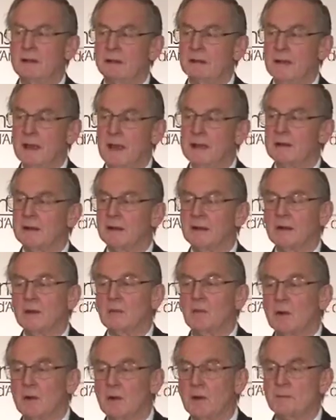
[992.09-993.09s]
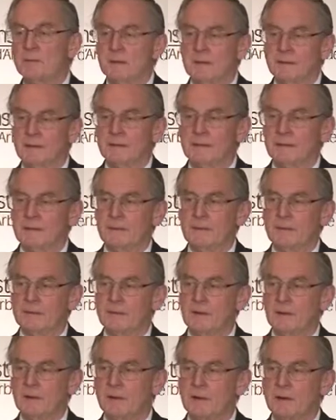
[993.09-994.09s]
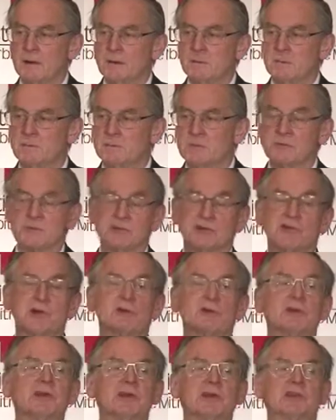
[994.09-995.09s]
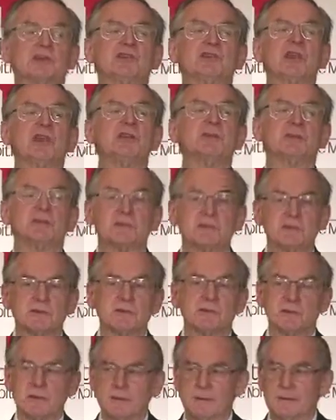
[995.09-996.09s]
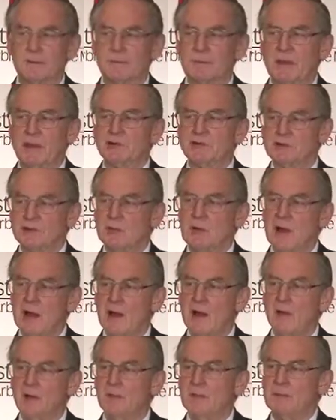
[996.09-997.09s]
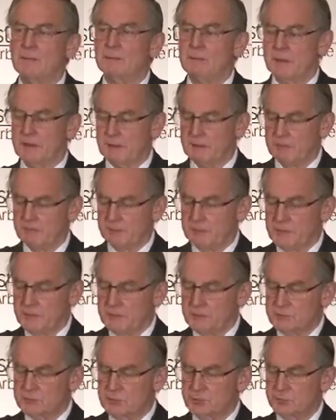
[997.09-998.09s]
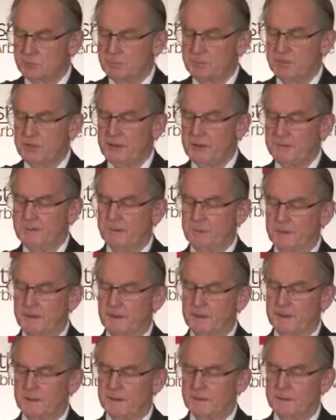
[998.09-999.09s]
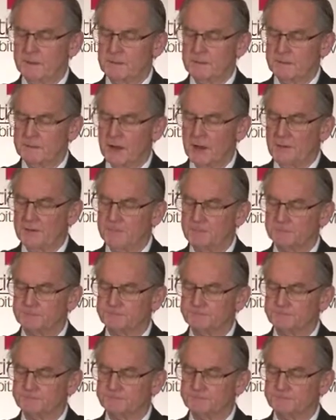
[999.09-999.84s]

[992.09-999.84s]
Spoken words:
Canada, where there's a certain consensus as to how things should be done.